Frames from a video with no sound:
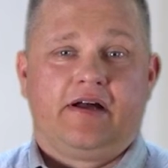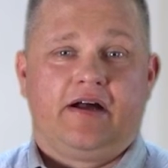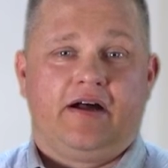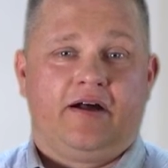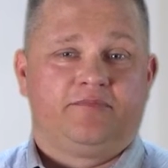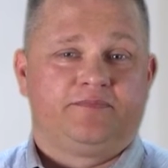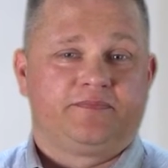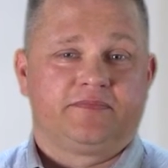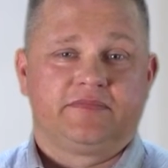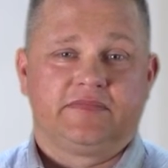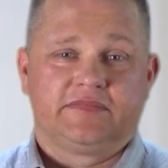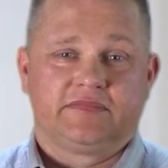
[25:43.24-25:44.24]
I
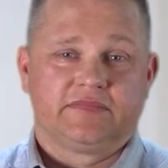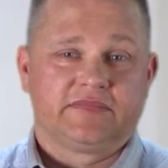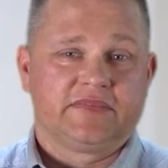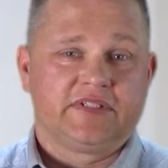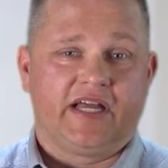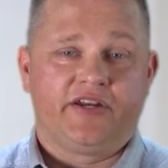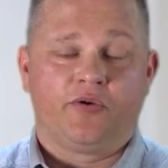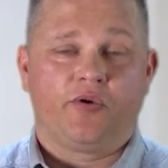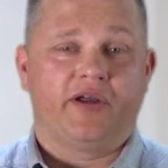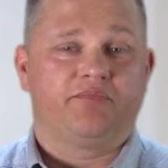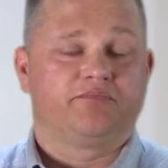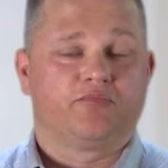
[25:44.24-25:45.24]
know
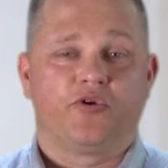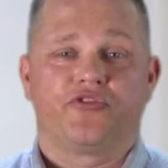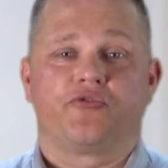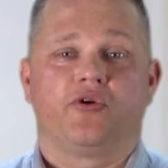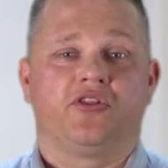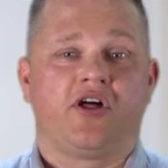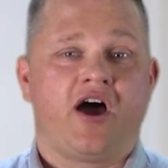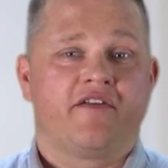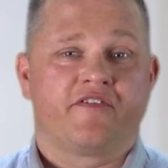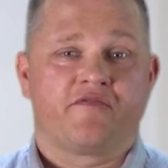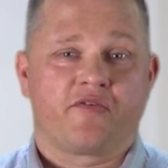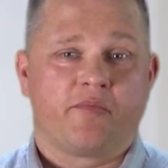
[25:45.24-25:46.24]
I went through a lot
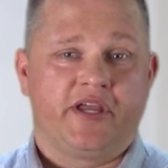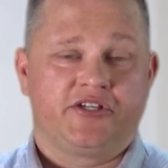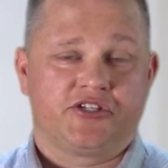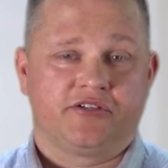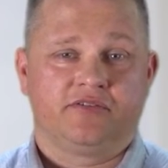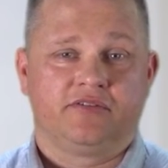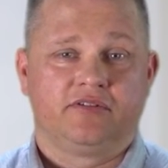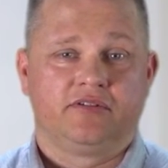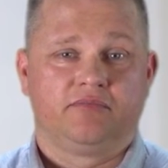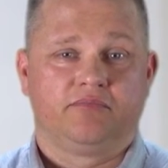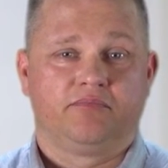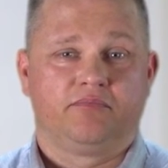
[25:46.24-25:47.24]
of information,
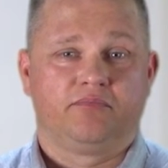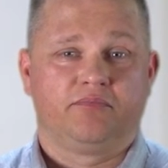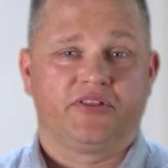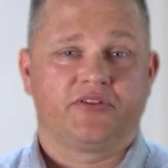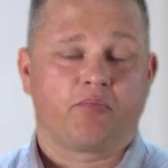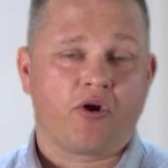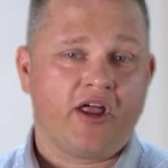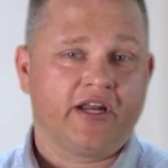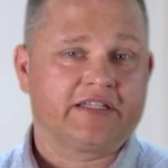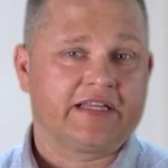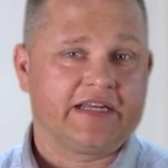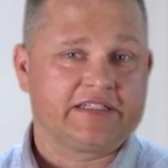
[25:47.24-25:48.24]
but the
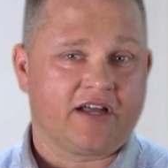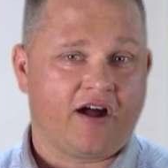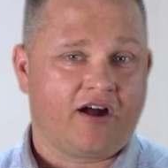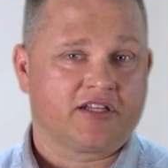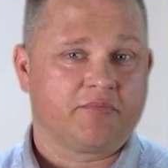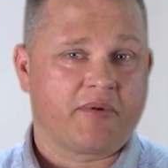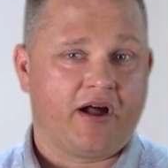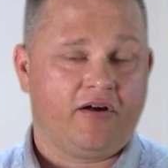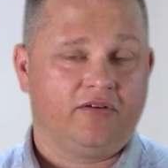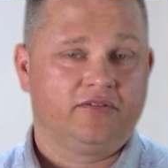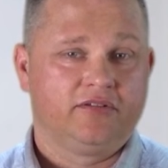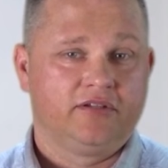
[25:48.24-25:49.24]
product that I talked
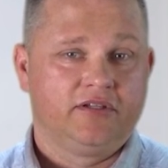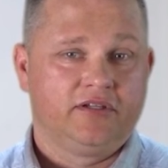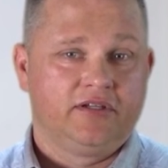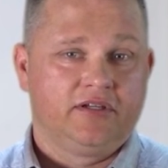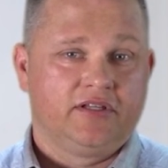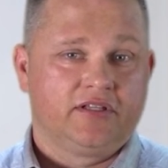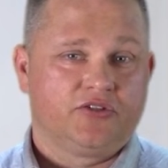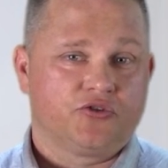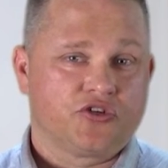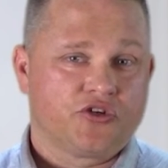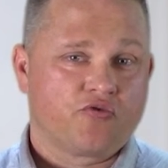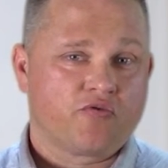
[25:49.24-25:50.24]
about,
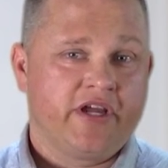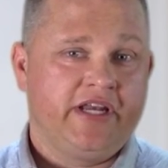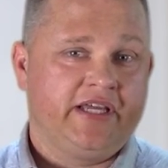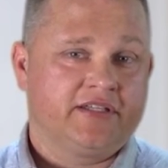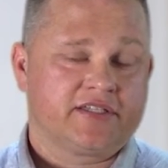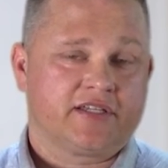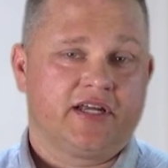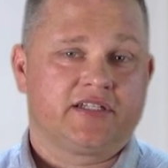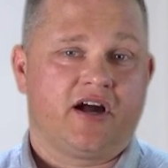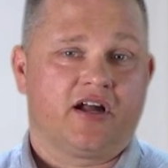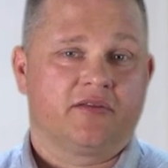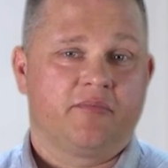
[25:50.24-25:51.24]
those ingredients that I
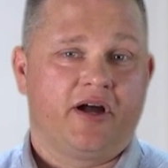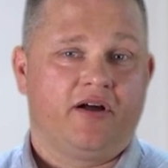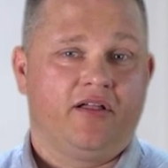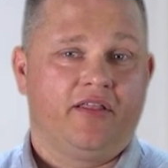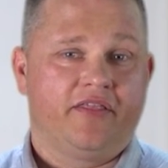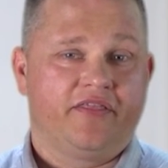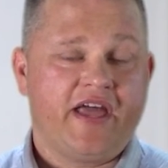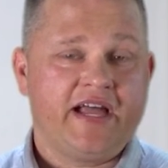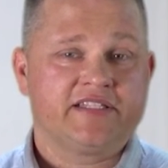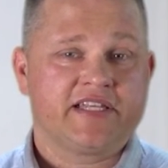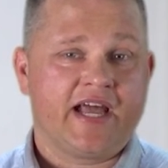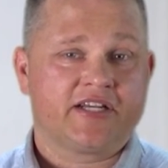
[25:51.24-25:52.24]
talked about,
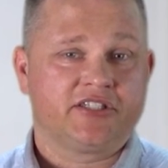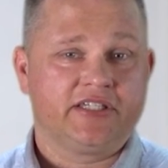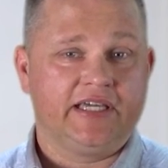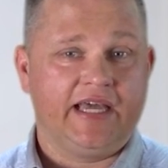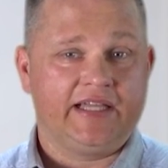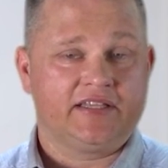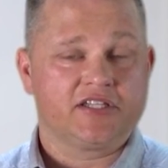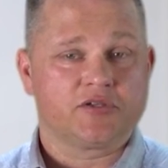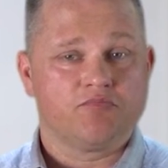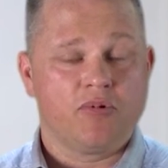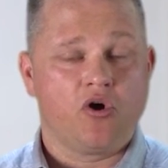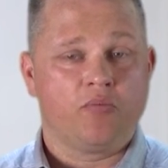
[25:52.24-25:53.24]
that's actually at
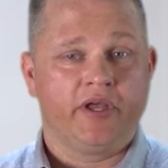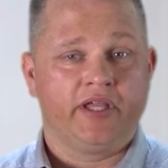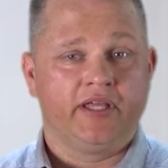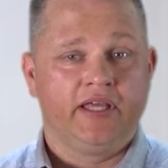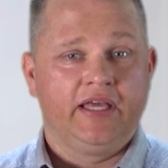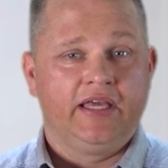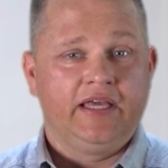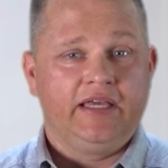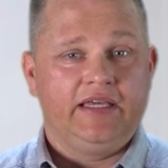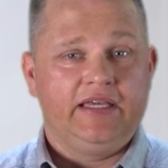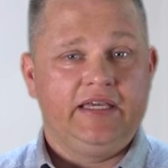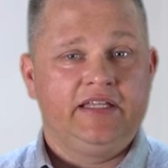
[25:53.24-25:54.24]
this moment
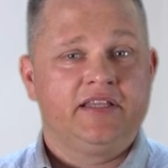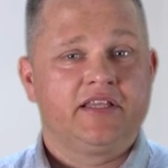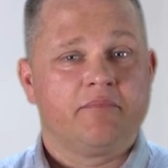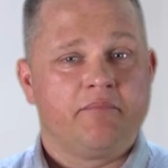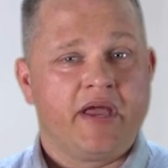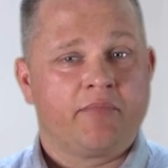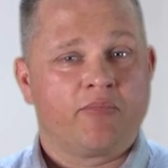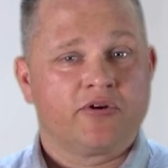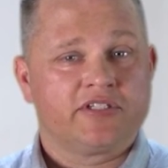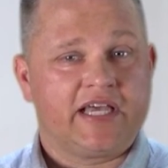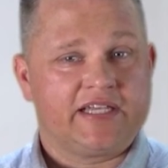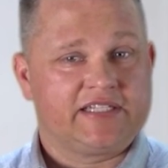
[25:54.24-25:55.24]
in the member
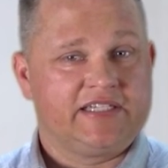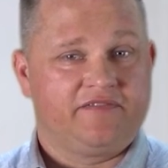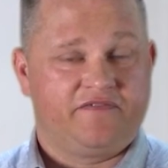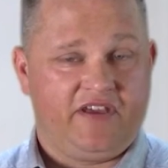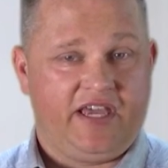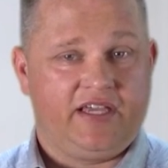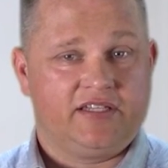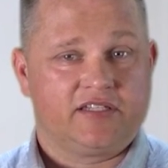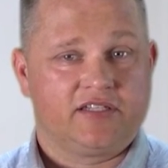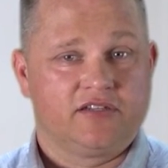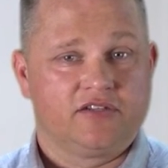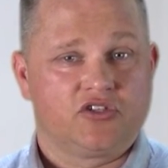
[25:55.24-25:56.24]
testing
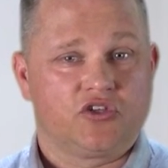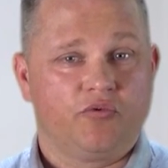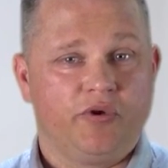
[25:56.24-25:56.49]
phase. So